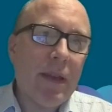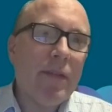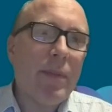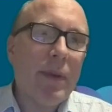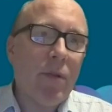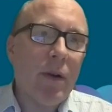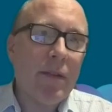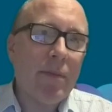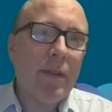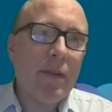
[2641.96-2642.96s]
to be quite
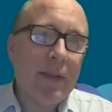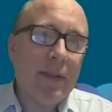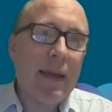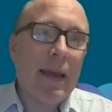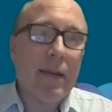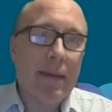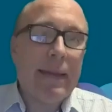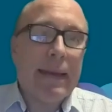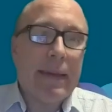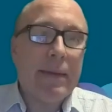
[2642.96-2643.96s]
specific to that, I
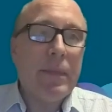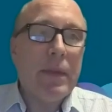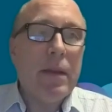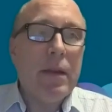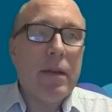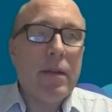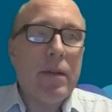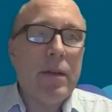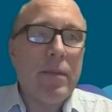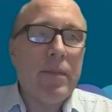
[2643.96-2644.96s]
think.
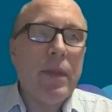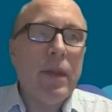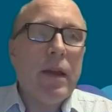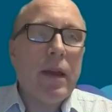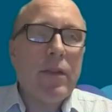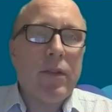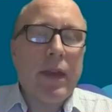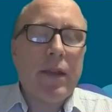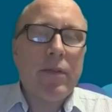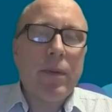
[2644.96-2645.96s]
And so
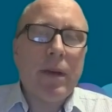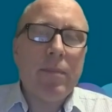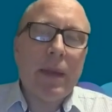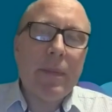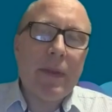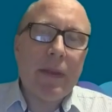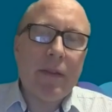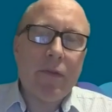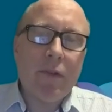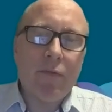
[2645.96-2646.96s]
that's where maybe things
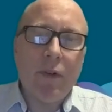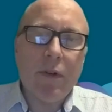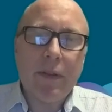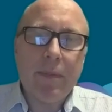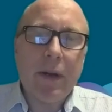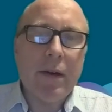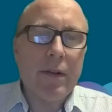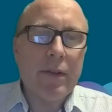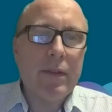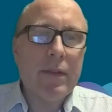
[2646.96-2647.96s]
have gone wrong in the
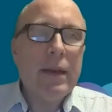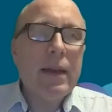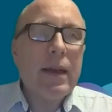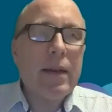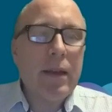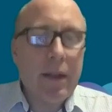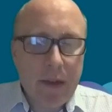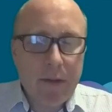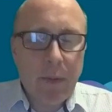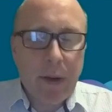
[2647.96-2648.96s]
past, and
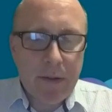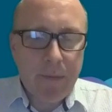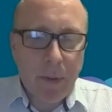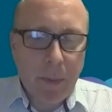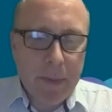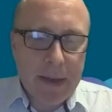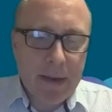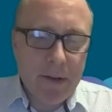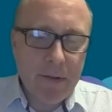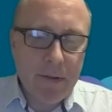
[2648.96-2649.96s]
as well as probably
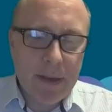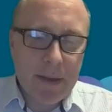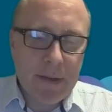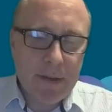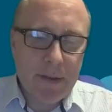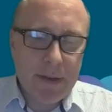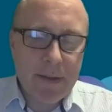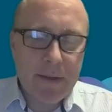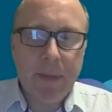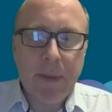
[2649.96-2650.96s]
including in
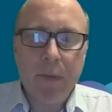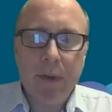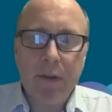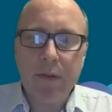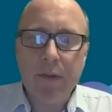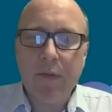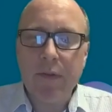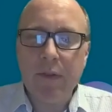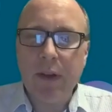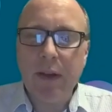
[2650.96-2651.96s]
studies people with lots of
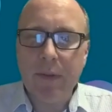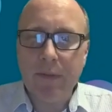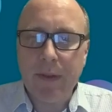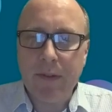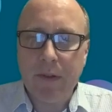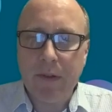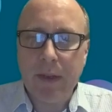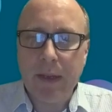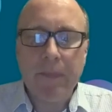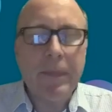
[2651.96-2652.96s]
different types of dystonia.